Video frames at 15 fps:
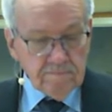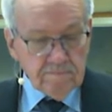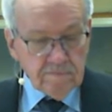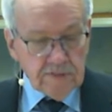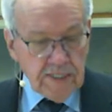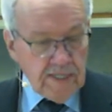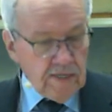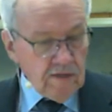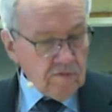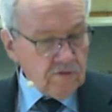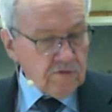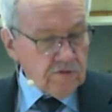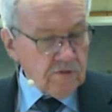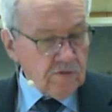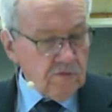down
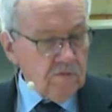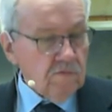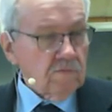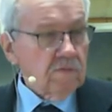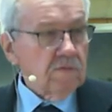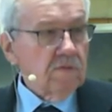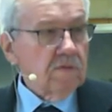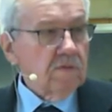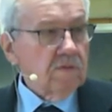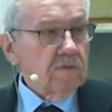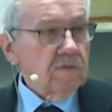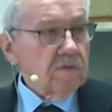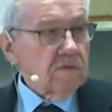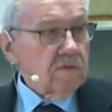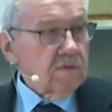through
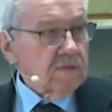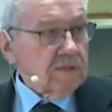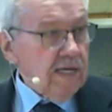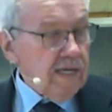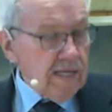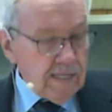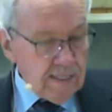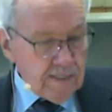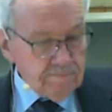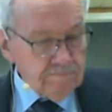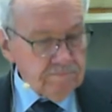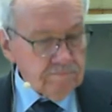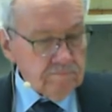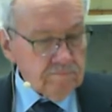time,